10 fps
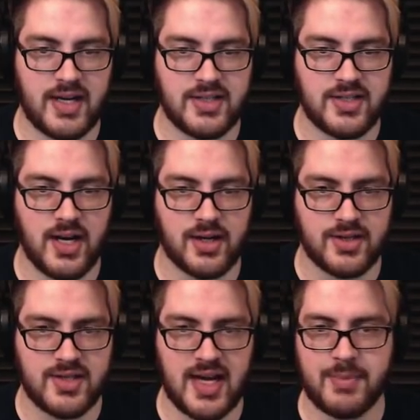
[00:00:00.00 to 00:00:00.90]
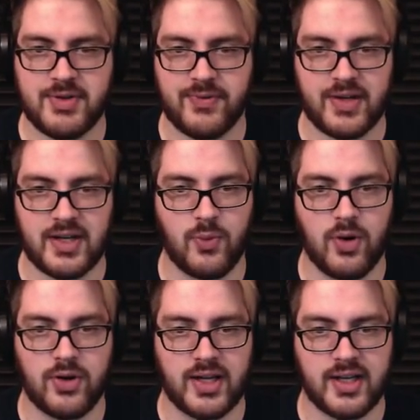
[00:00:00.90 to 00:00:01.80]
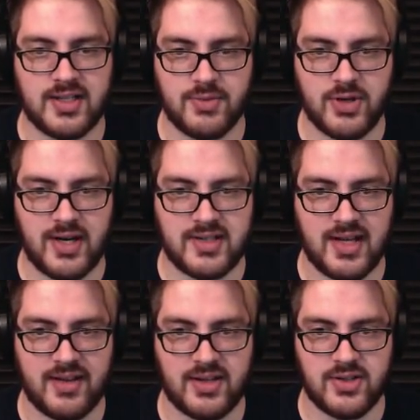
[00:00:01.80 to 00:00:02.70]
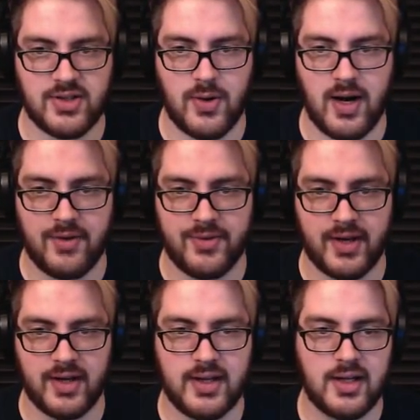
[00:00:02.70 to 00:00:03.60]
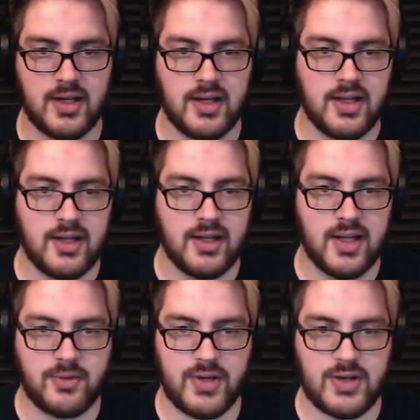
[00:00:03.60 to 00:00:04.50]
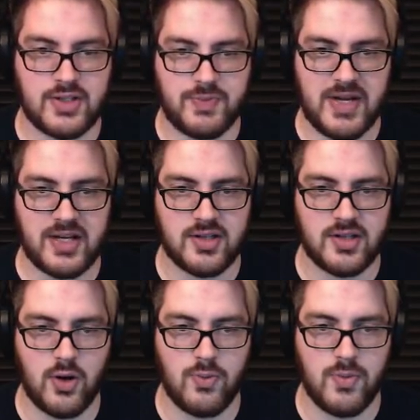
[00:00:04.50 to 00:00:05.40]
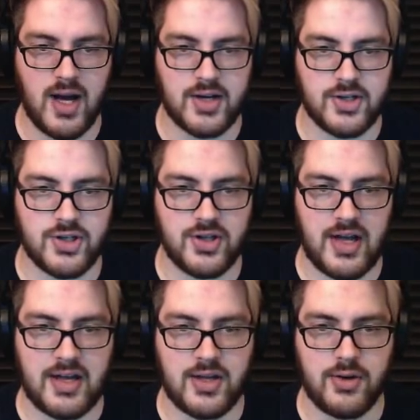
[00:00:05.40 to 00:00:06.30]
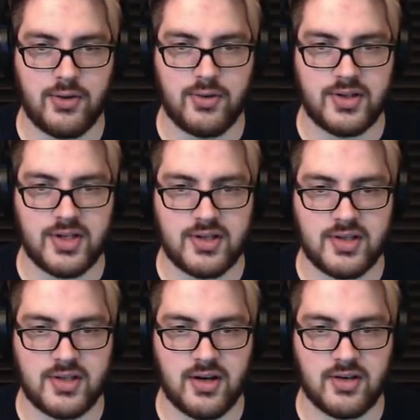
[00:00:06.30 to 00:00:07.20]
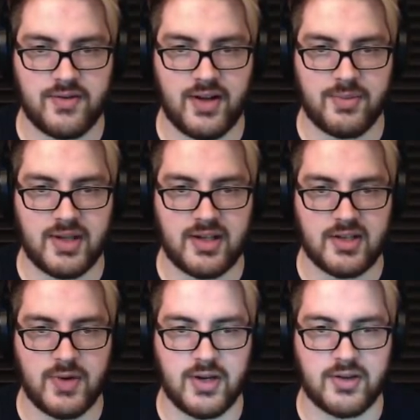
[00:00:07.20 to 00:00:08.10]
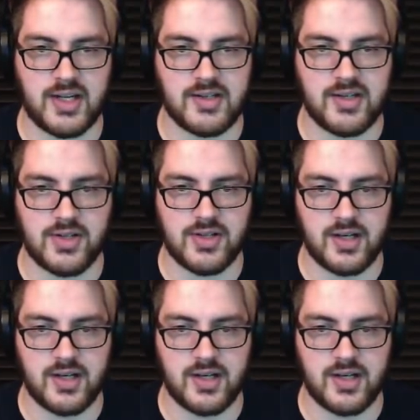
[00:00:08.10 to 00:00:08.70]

tongue stops freaking working because I'm trying to say things so often. Like, when you speak so much that you just start developing these weird things and your tongue